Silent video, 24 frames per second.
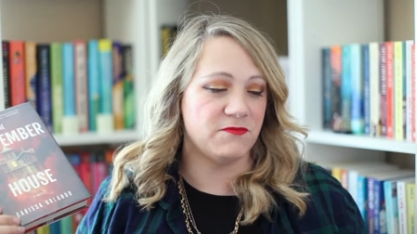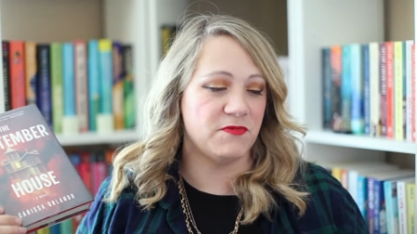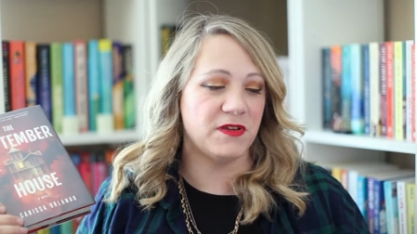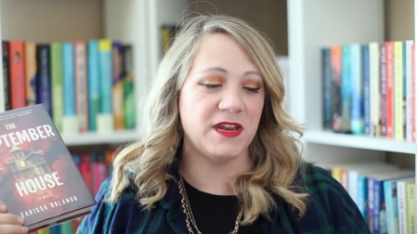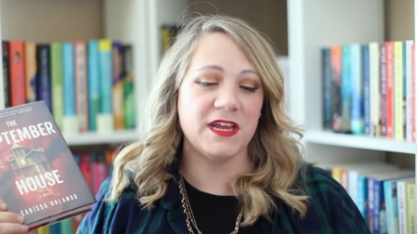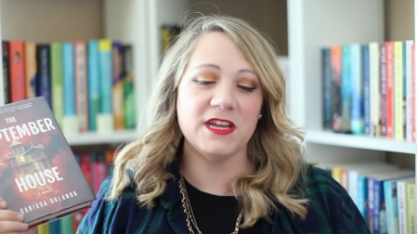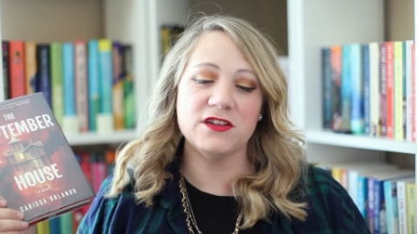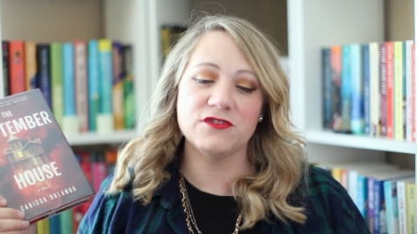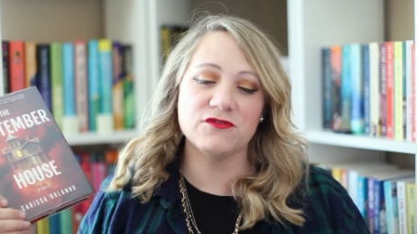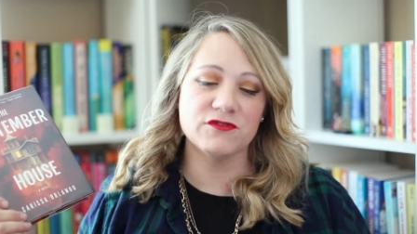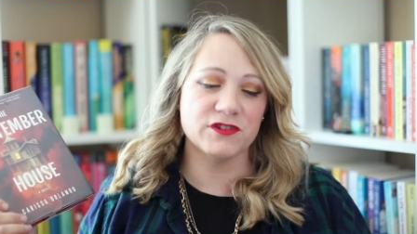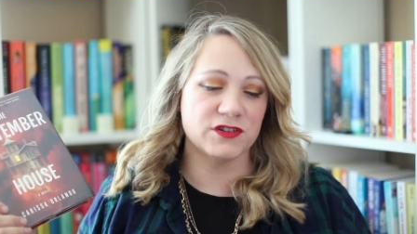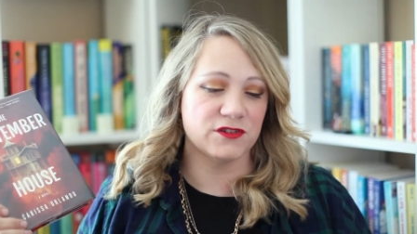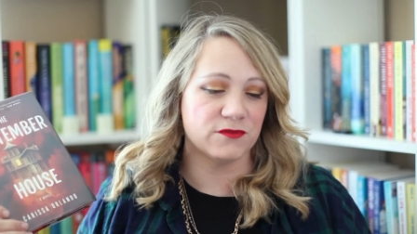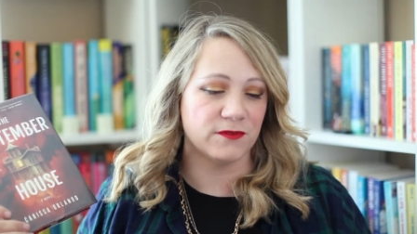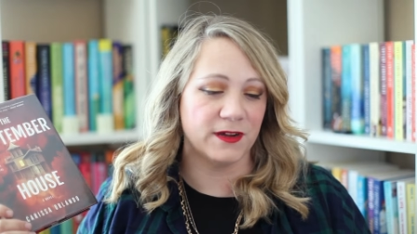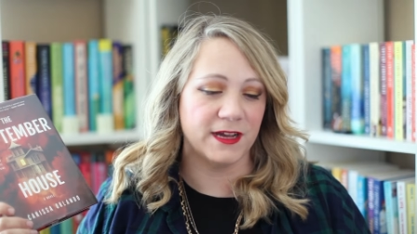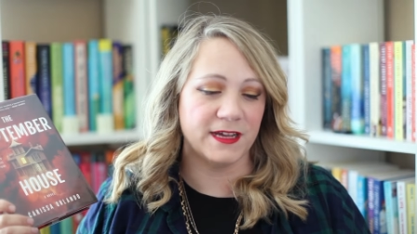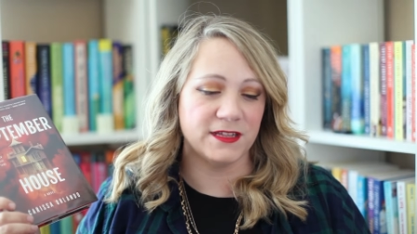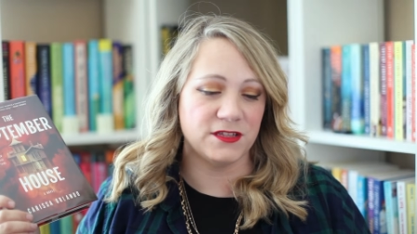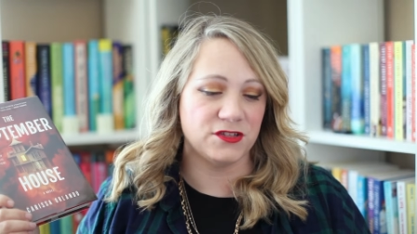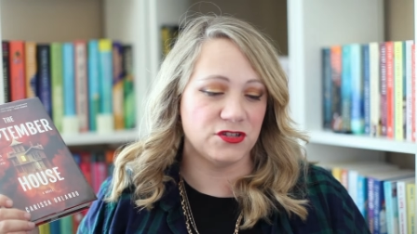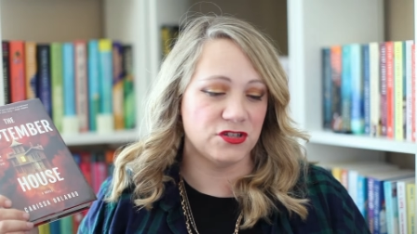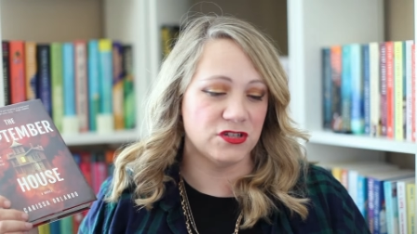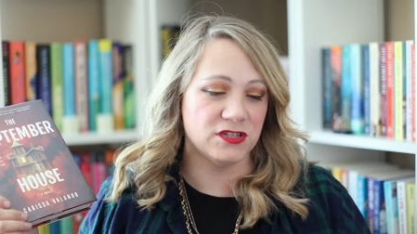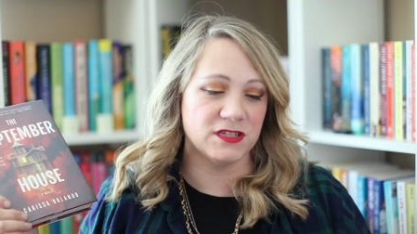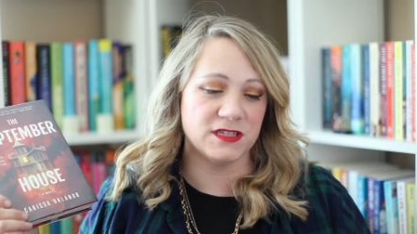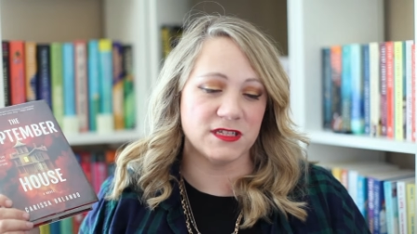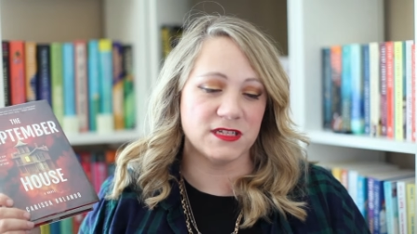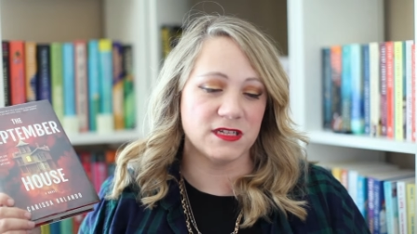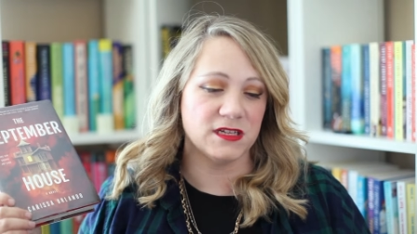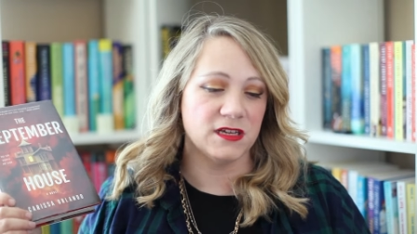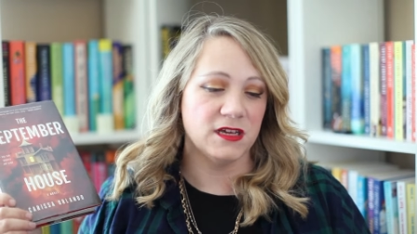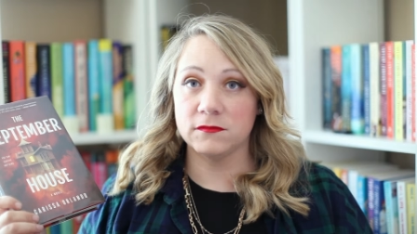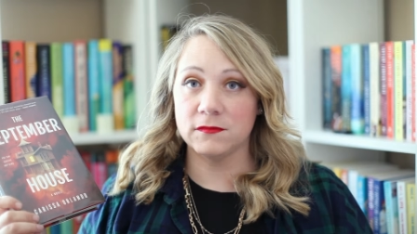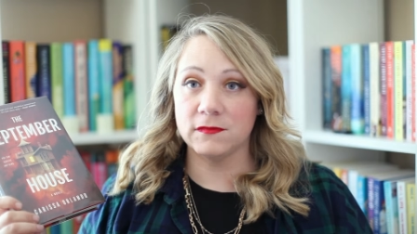but interest rates
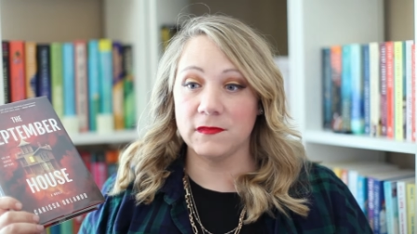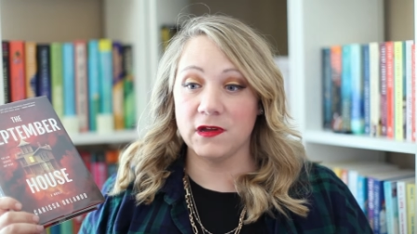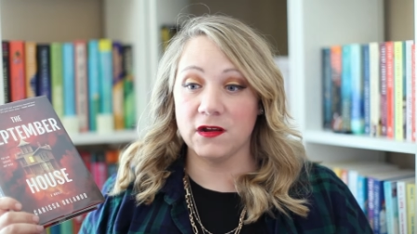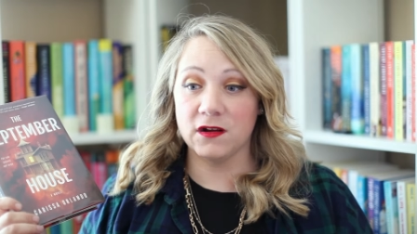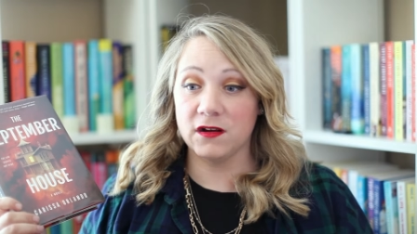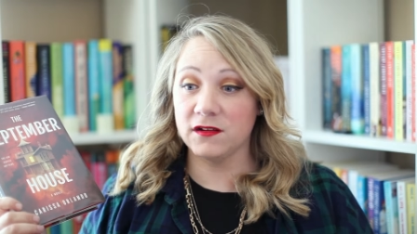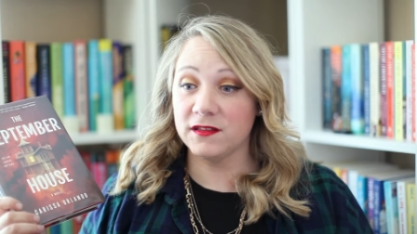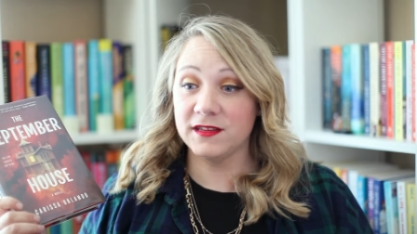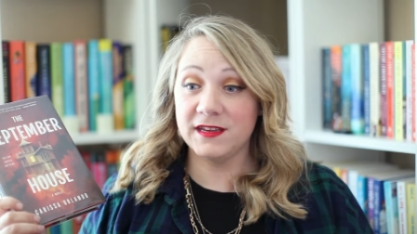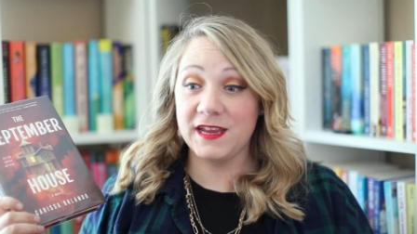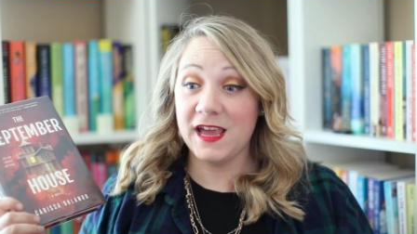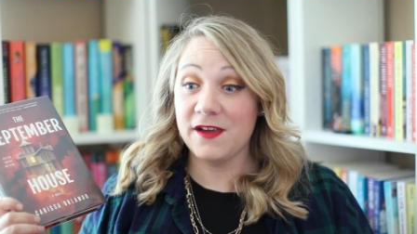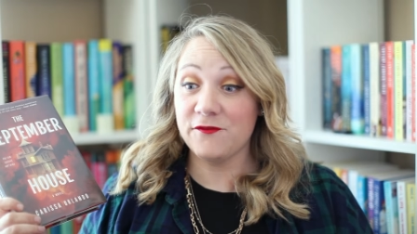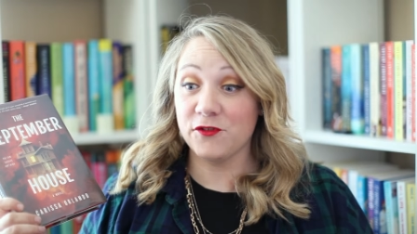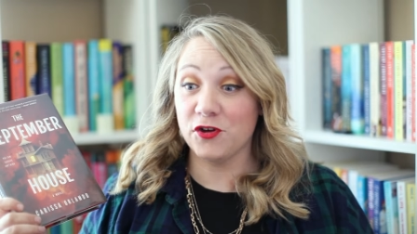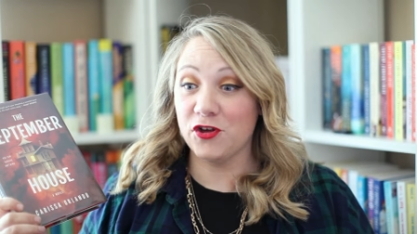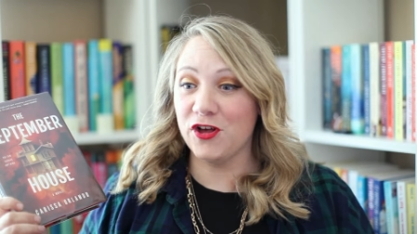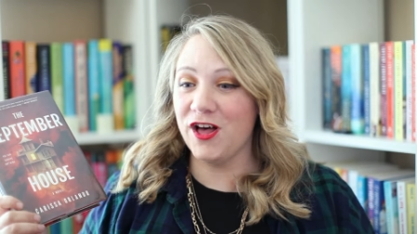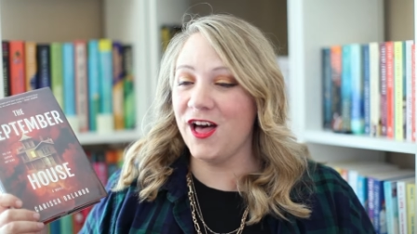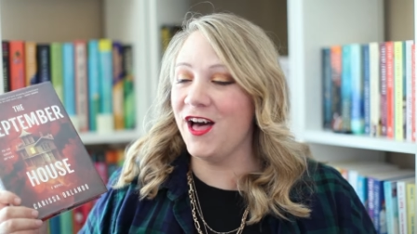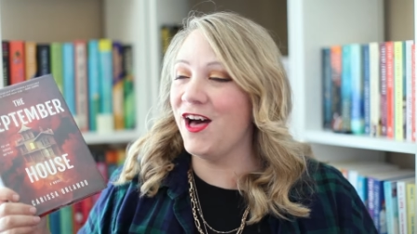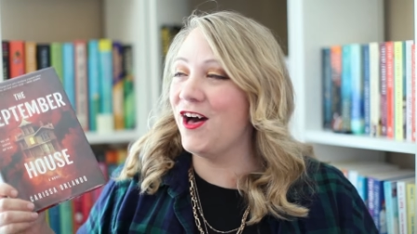just are the devil.